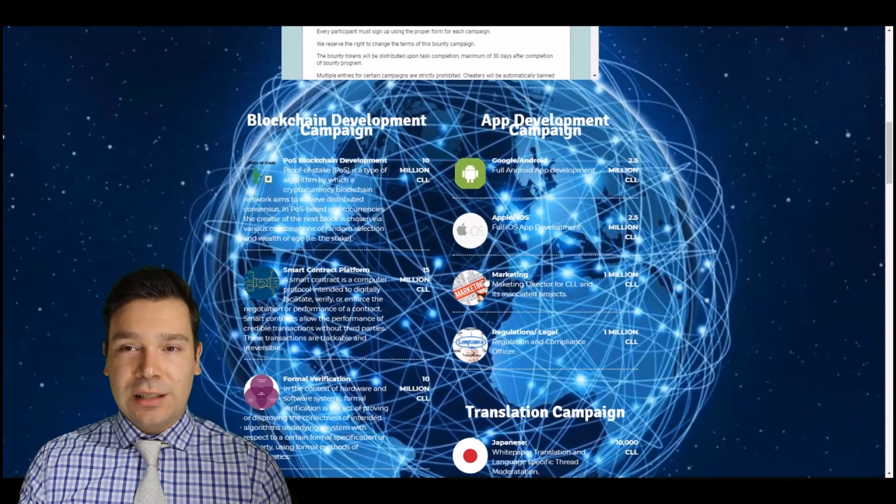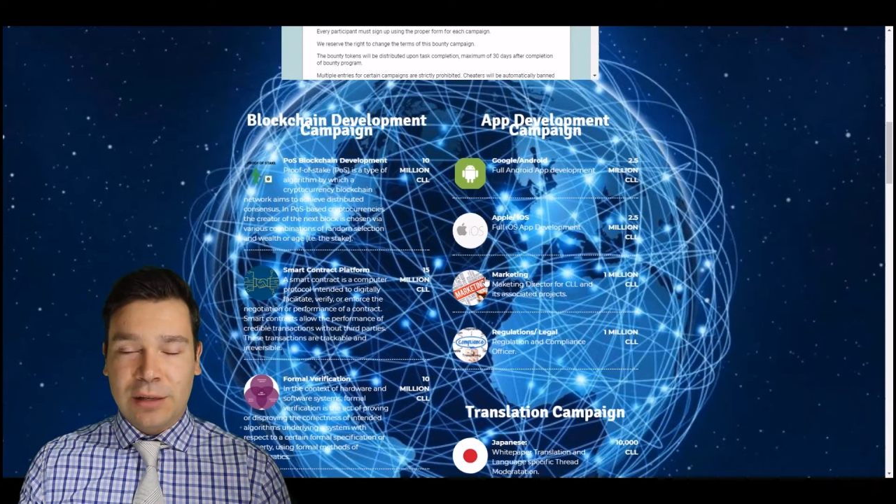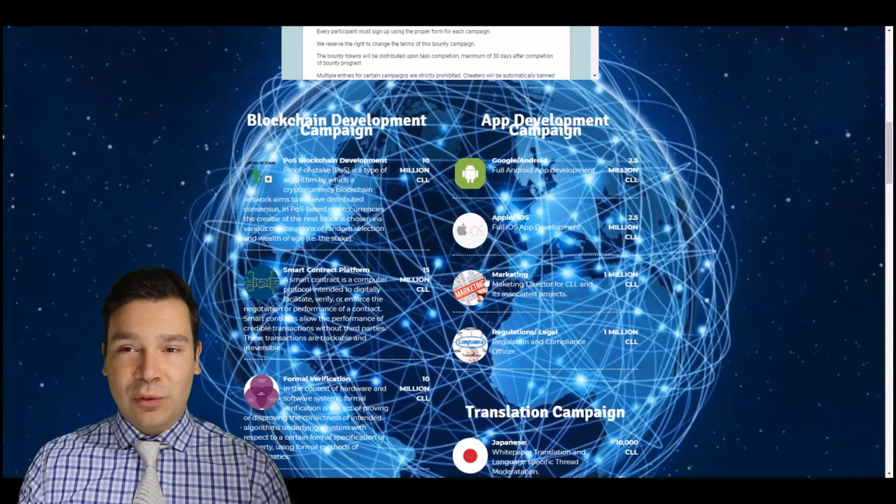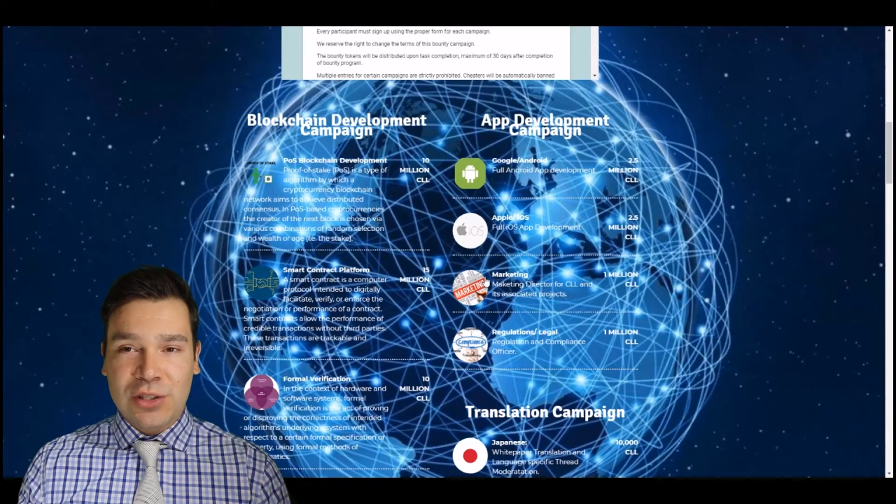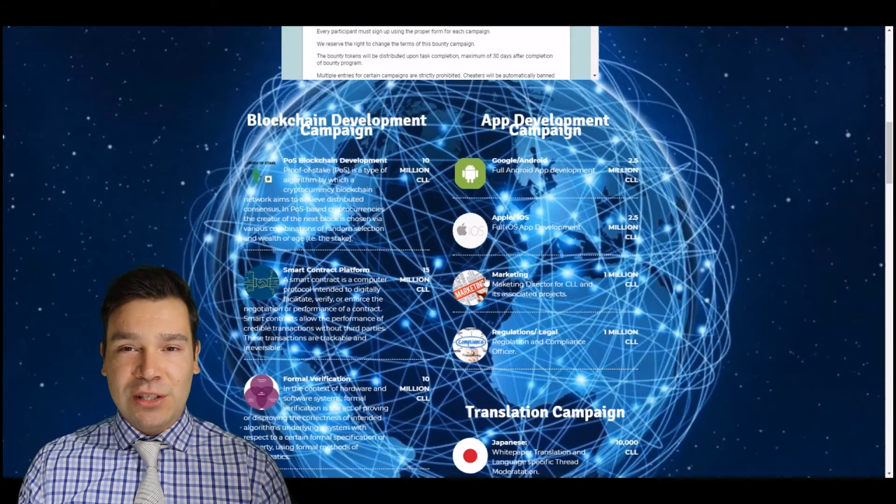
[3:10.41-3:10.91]

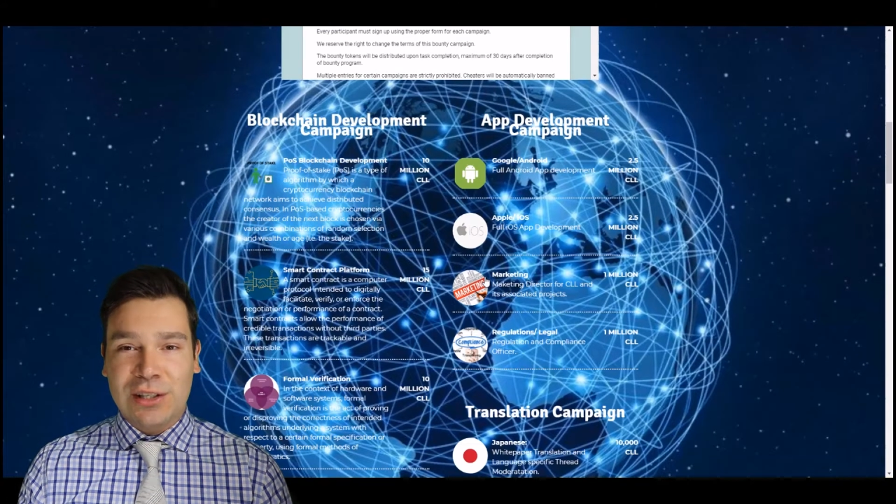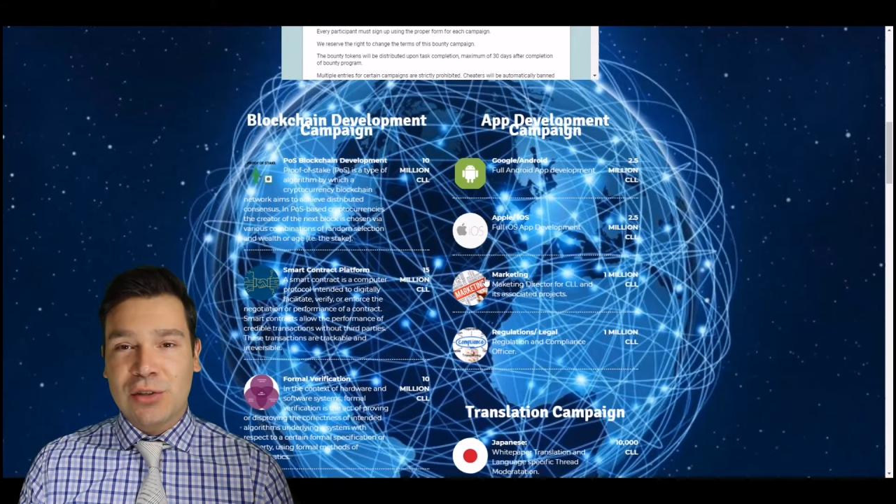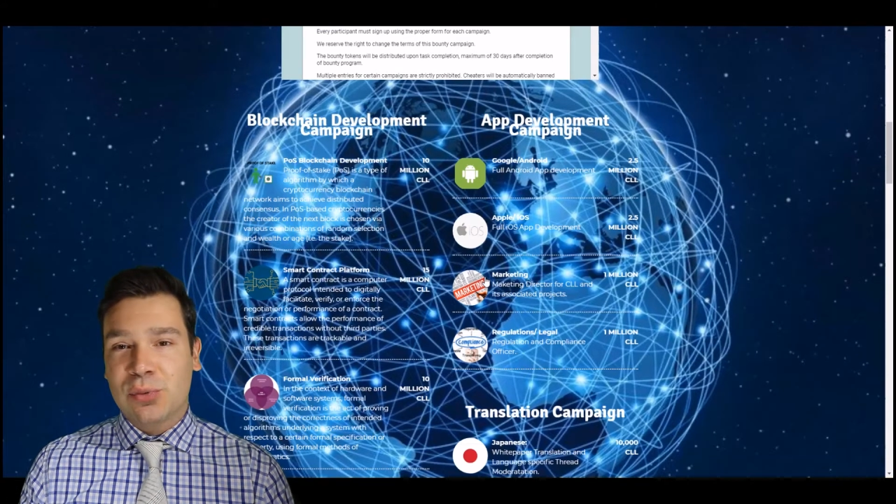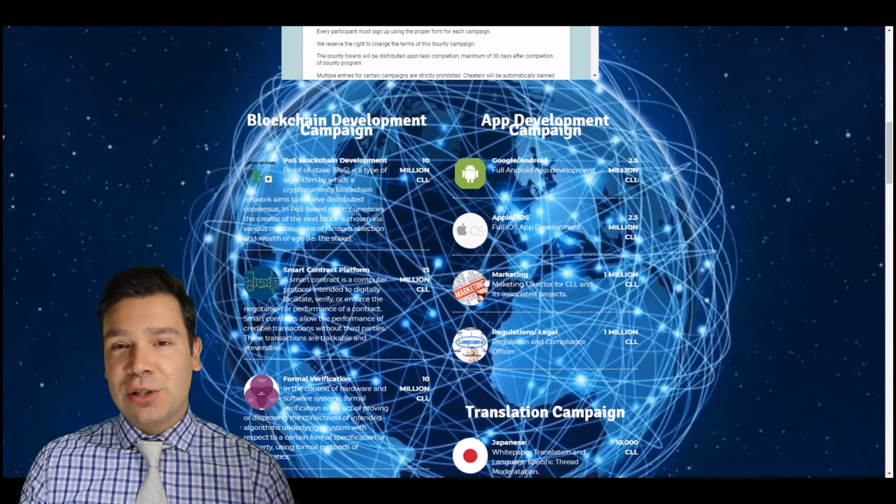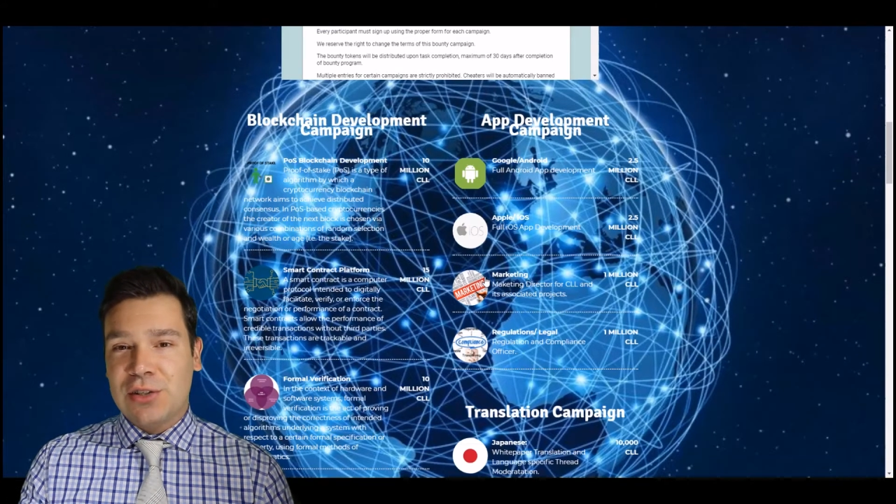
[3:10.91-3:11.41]
And once he
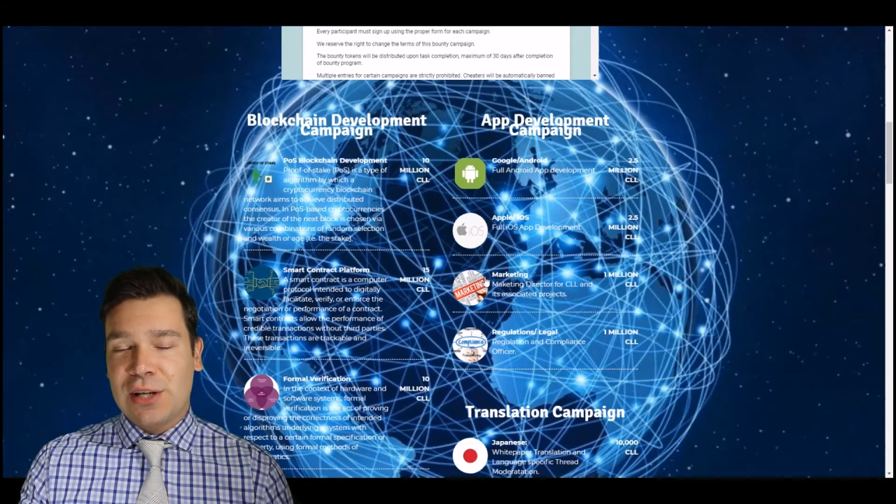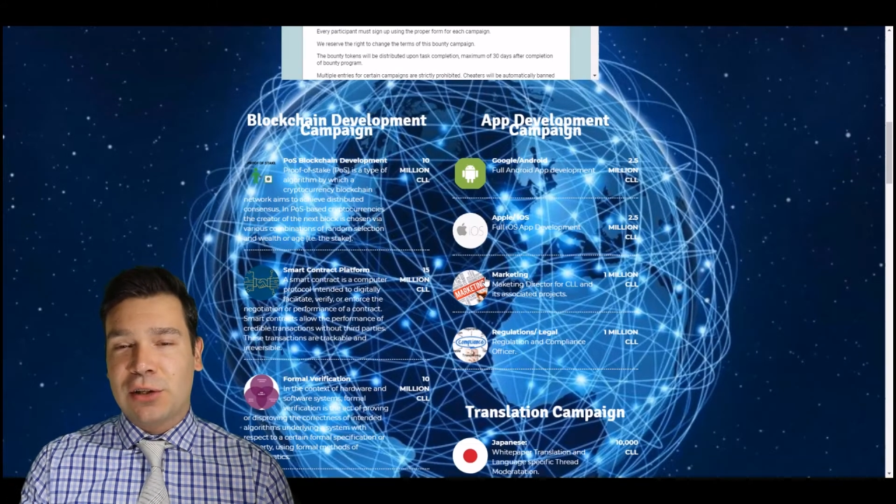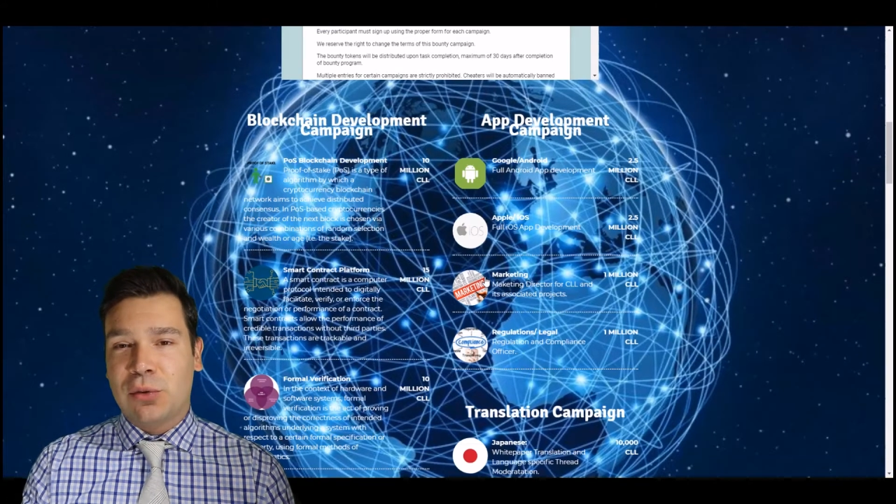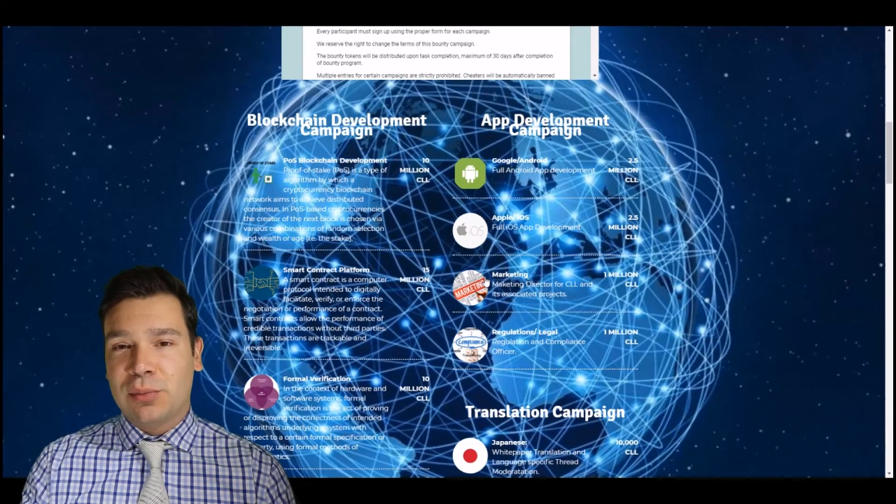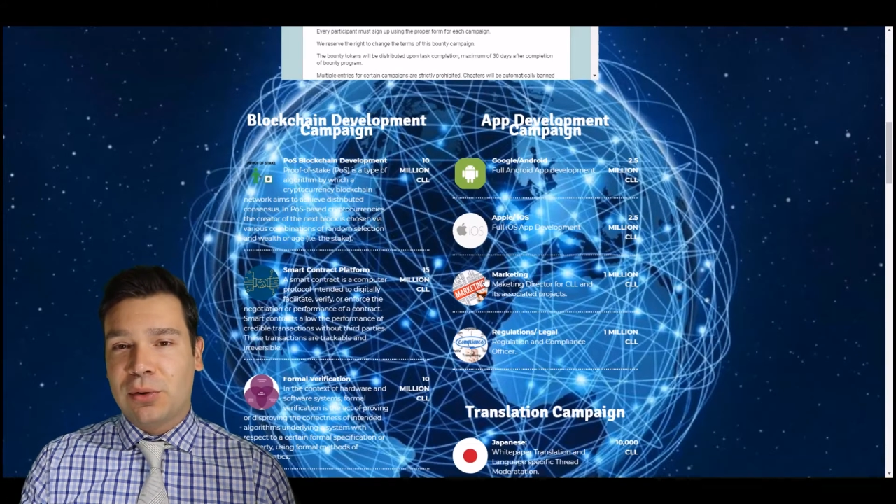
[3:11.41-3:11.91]
does redesign
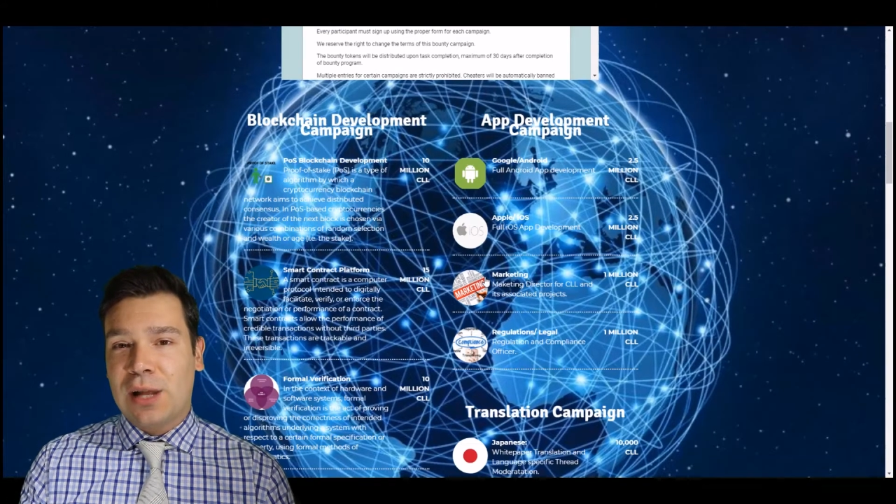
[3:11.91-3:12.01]
the Crypto